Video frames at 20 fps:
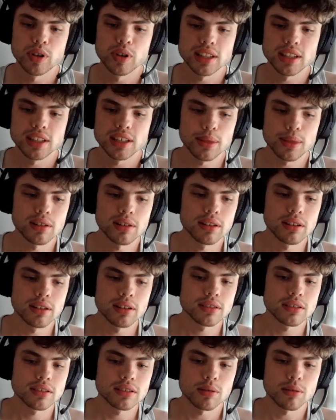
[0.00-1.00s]
is lethal.
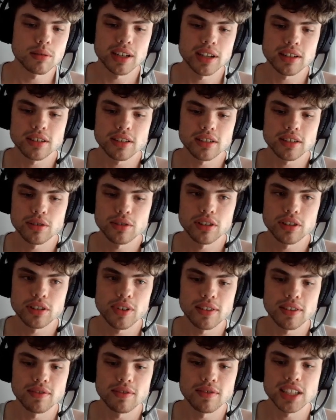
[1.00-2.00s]
Top deck
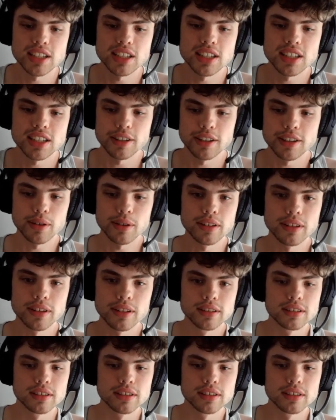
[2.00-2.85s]
35T is lethal.